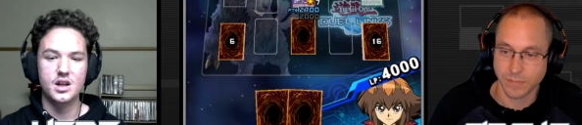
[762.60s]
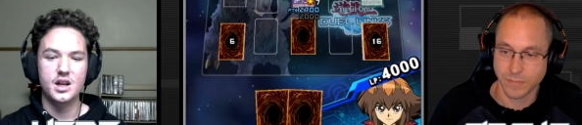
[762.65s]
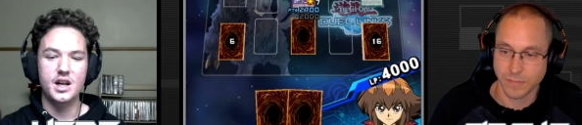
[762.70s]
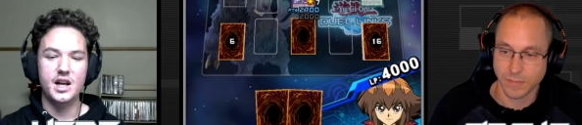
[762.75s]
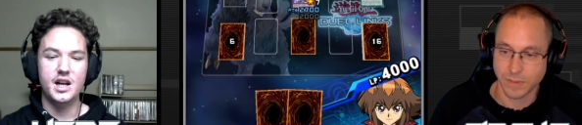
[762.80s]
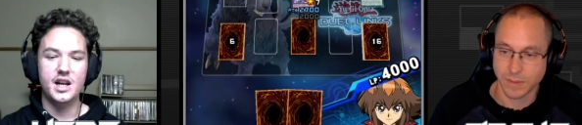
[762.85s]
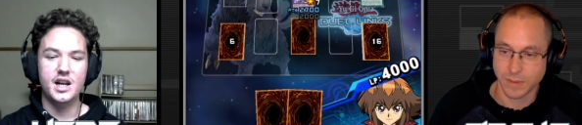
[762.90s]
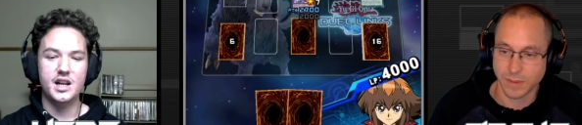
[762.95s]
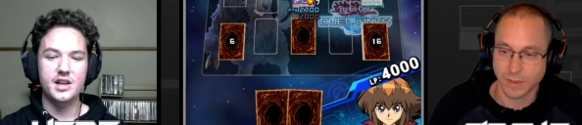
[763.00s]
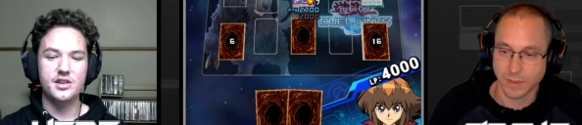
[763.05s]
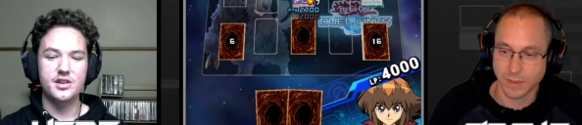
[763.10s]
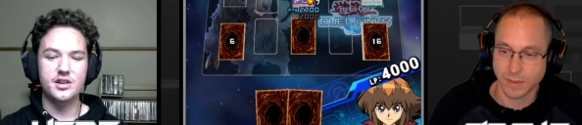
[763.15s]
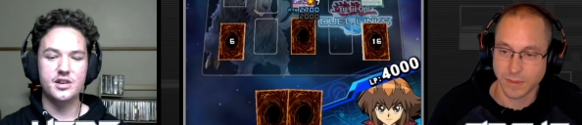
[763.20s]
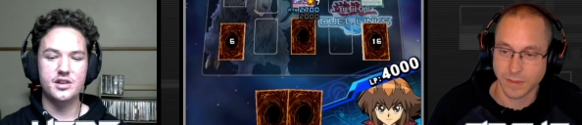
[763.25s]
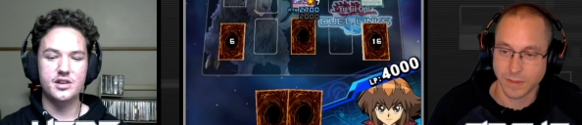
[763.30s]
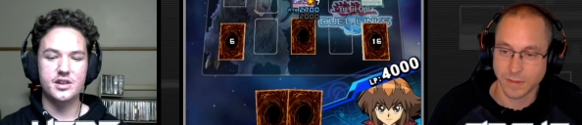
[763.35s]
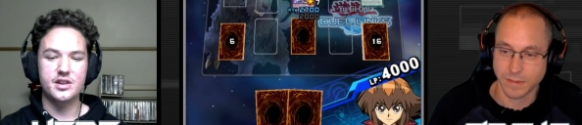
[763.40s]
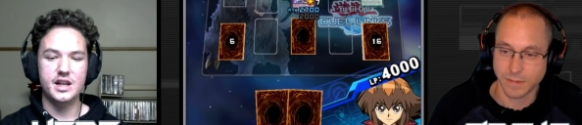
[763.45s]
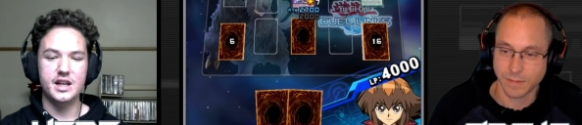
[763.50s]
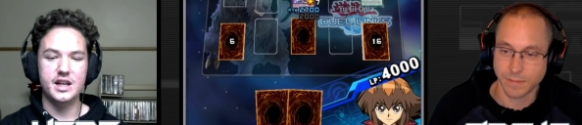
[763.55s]
Speaker 1: And I think
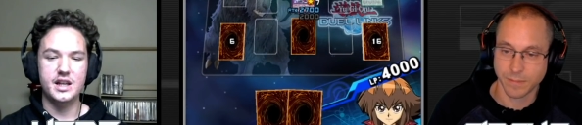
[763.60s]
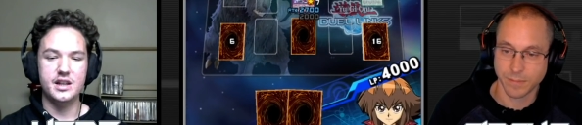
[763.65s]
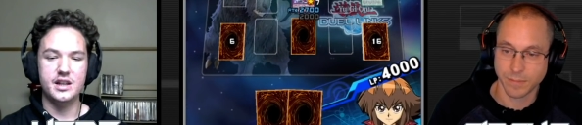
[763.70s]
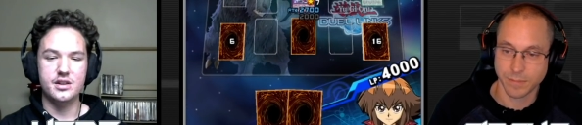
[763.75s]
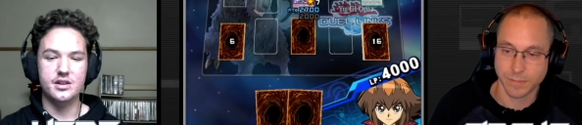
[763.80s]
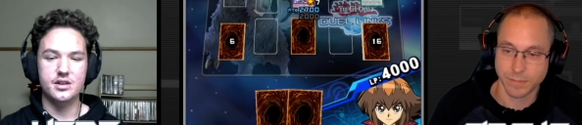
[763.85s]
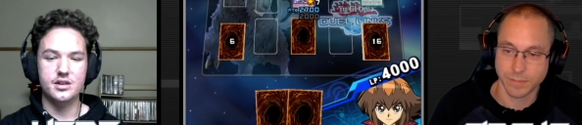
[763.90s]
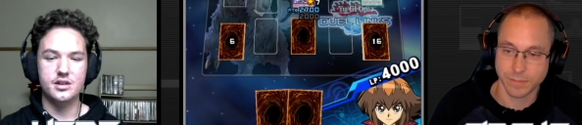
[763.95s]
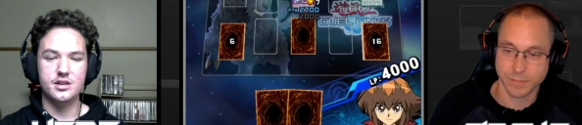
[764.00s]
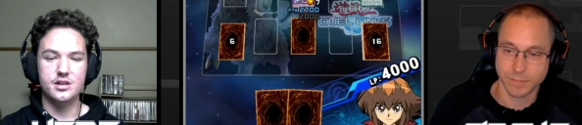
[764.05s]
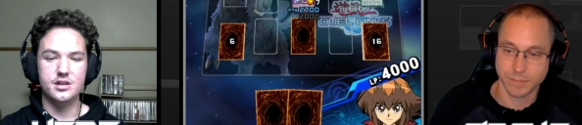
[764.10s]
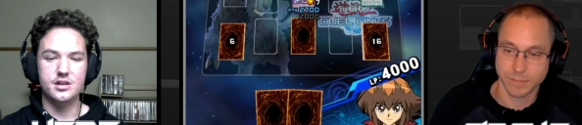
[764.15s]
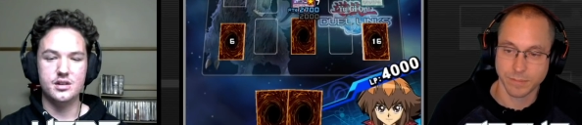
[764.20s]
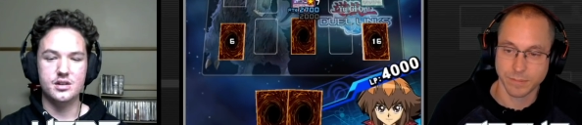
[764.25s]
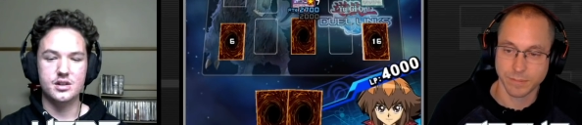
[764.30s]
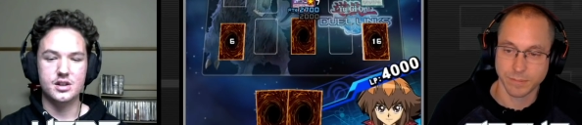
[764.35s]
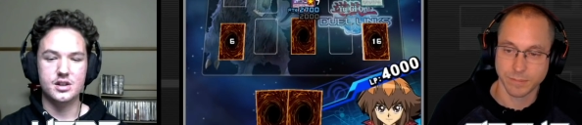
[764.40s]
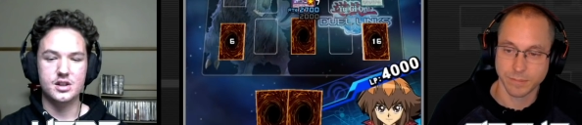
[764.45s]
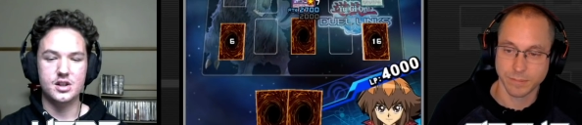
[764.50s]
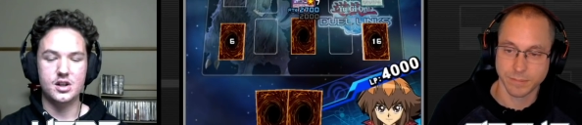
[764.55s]
that
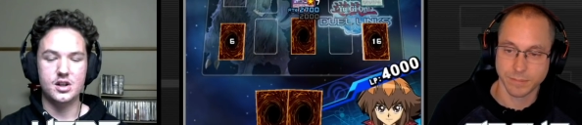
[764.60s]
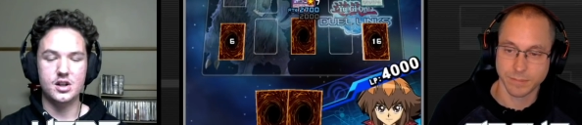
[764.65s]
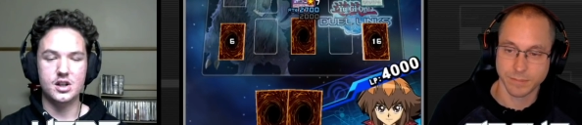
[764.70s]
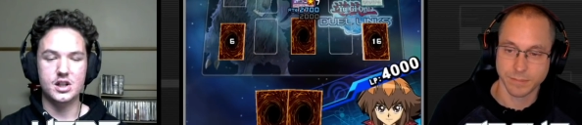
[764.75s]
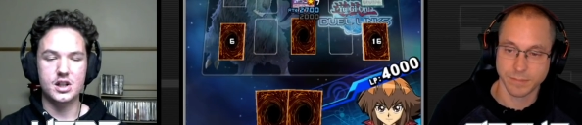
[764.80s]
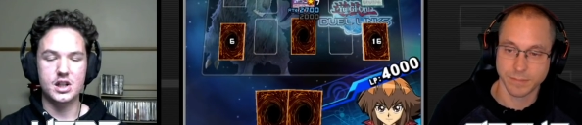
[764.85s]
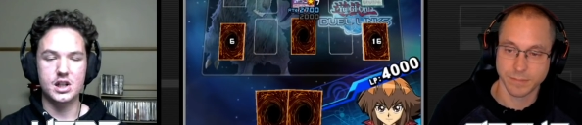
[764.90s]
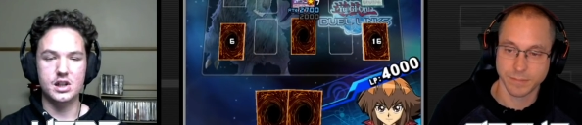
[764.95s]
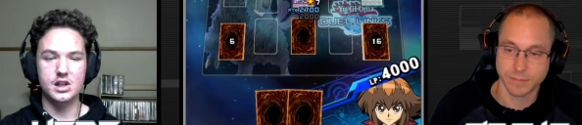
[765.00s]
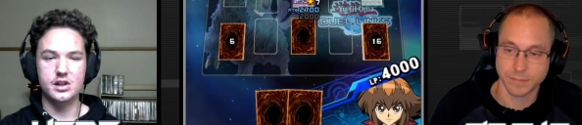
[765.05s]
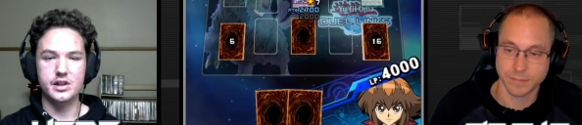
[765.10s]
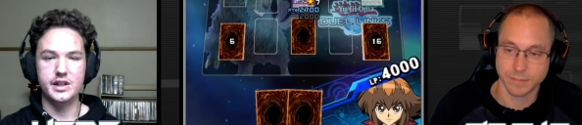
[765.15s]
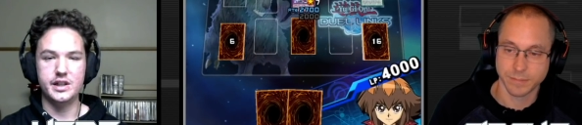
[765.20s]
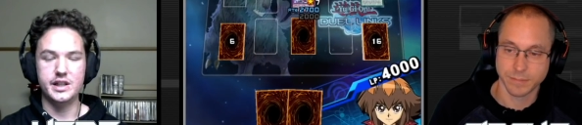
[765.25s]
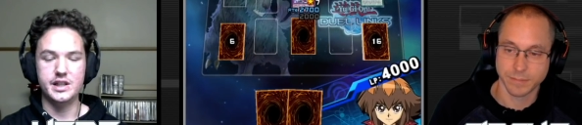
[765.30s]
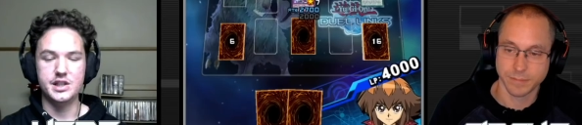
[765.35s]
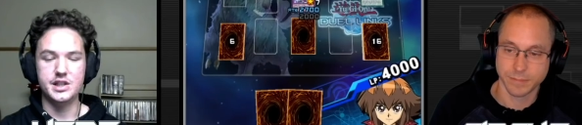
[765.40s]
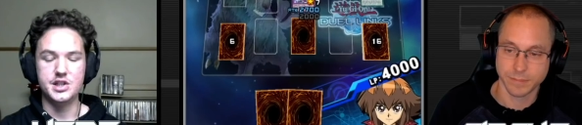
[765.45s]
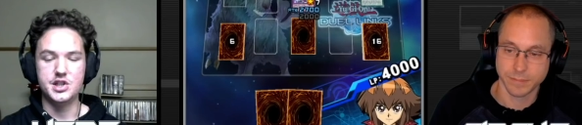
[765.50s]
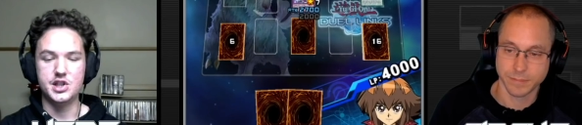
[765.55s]
Karakuri
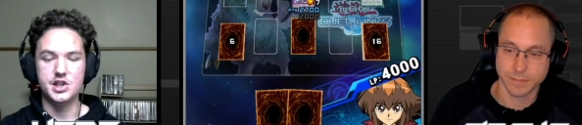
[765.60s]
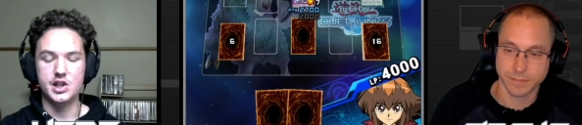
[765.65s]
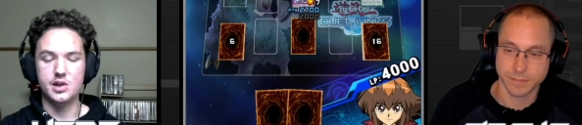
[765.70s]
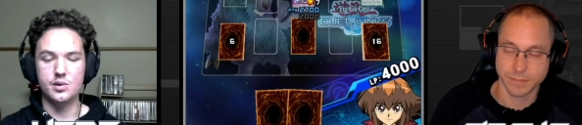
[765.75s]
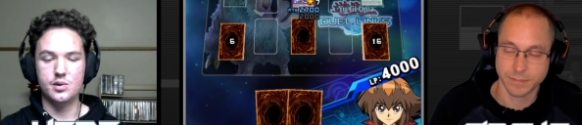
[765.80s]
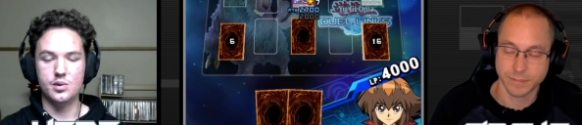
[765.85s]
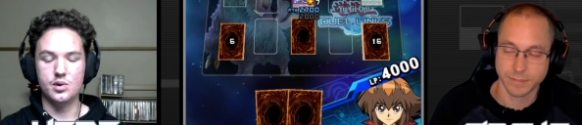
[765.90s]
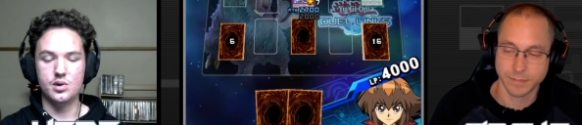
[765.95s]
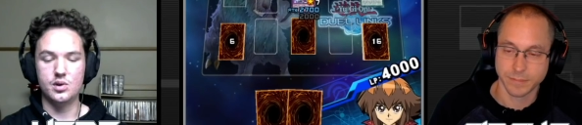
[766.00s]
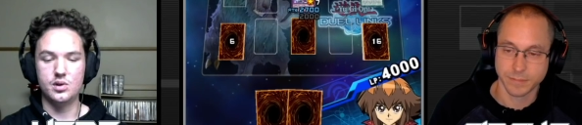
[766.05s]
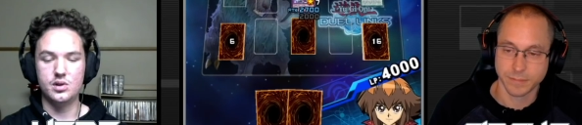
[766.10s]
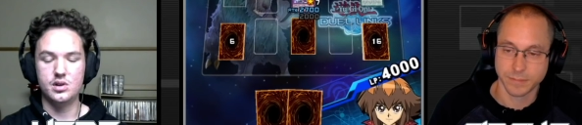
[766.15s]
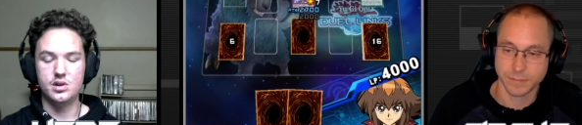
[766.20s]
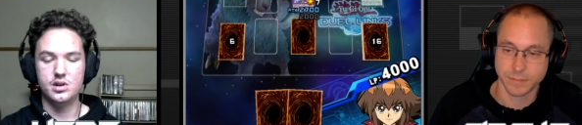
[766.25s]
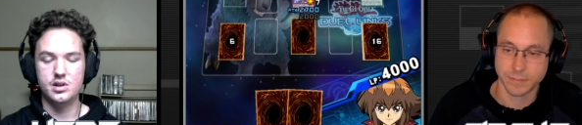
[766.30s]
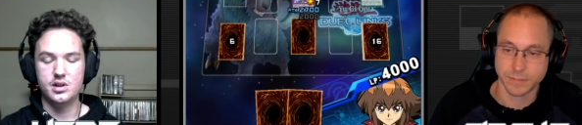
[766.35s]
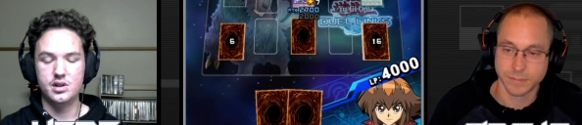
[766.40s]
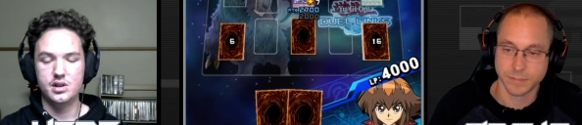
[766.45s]
in general,